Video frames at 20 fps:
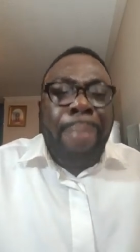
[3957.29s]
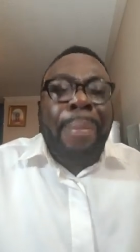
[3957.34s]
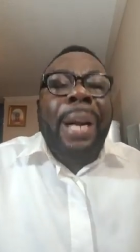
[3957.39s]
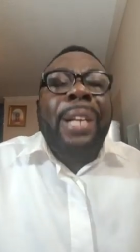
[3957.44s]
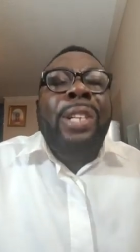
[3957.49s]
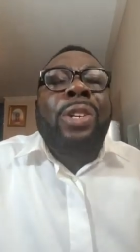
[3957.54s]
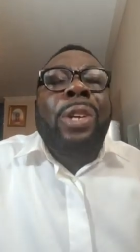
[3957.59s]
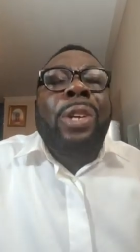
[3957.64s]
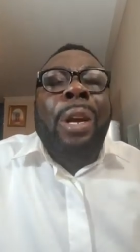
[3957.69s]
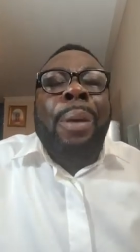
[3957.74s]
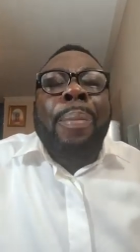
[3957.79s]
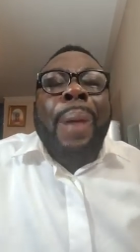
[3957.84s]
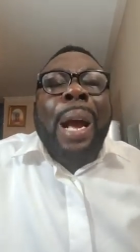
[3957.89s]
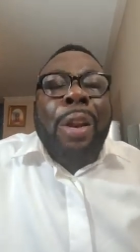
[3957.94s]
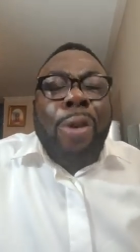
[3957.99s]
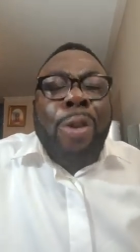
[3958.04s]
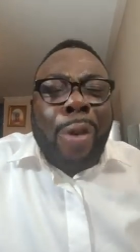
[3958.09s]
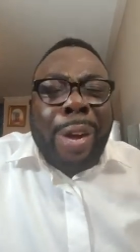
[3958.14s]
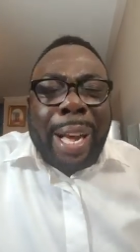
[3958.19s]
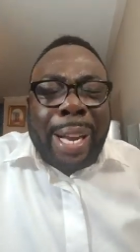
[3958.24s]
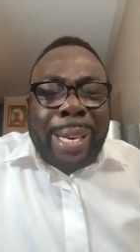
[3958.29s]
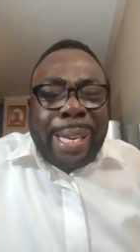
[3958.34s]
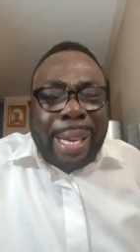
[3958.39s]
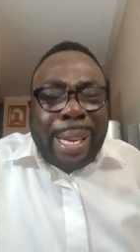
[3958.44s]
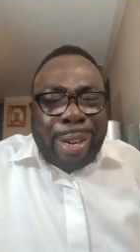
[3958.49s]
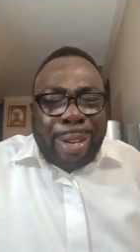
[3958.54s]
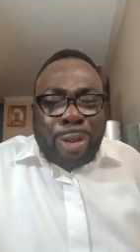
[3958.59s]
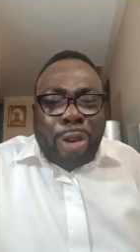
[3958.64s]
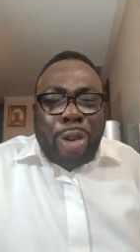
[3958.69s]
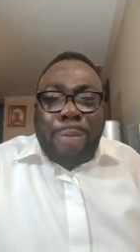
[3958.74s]
My, my lawyer
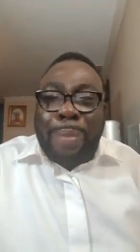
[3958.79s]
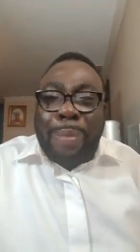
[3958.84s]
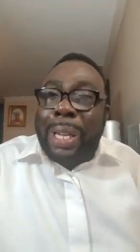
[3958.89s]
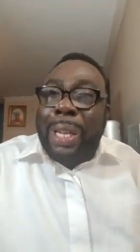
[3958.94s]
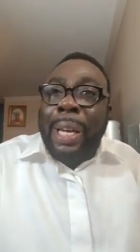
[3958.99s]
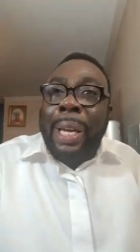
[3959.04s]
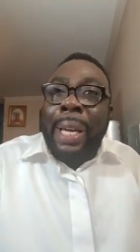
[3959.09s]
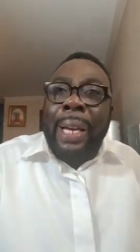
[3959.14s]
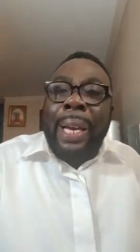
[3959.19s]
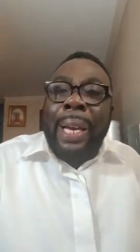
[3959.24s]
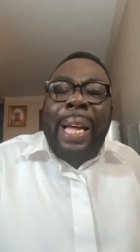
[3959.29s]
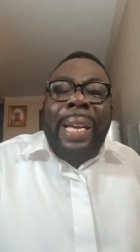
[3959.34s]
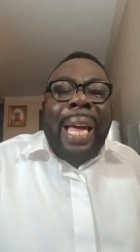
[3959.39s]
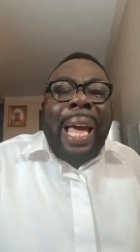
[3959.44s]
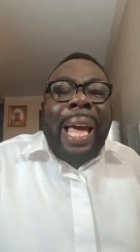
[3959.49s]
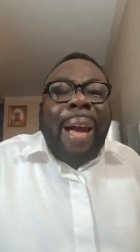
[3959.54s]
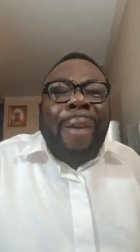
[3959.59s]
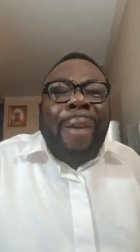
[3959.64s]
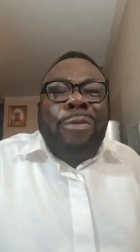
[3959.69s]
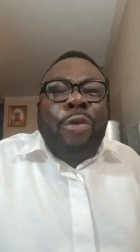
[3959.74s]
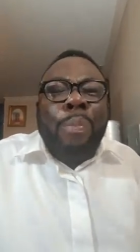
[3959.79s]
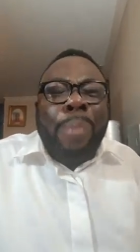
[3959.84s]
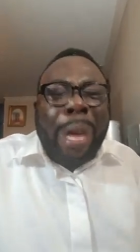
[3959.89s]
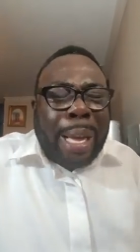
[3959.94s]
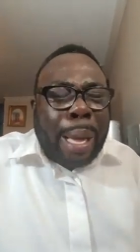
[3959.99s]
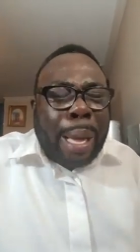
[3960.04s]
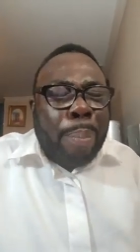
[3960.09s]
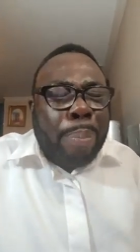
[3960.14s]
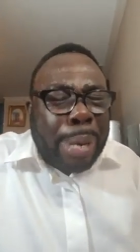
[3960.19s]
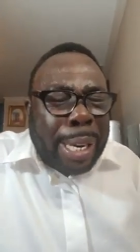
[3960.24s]
told me that I have to
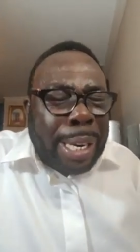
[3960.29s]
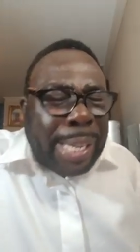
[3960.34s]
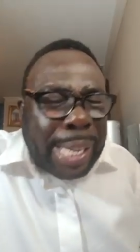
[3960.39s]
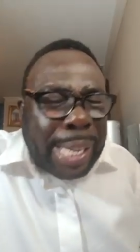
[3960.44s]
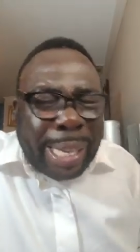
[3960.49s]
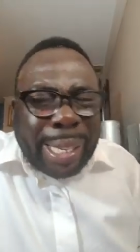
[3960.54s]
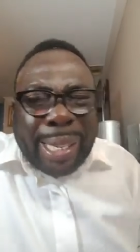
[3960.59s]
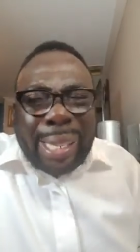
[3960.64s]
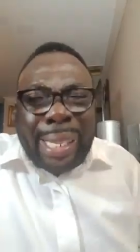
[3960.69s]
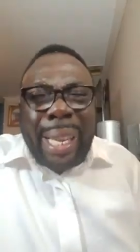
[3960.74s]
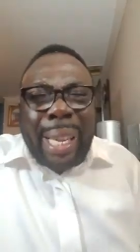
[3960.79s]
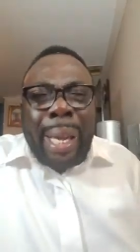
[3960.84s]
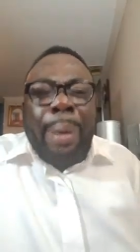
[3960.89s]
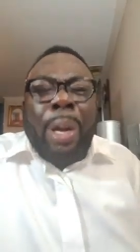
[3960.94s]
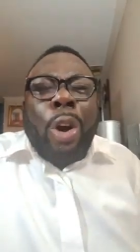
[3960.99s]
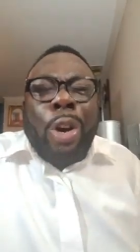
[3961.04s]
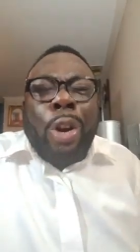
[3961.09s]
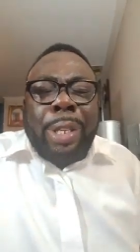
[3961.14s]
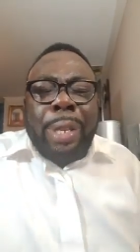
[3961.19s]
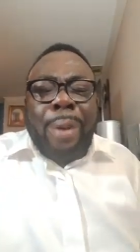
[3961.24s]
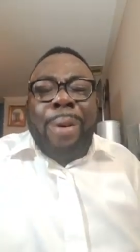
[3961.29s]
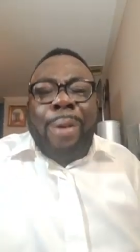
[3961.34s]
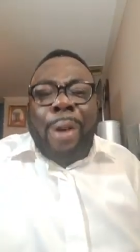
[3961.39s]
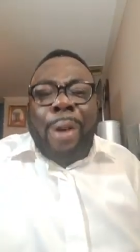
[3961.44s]
make a plea deal because they were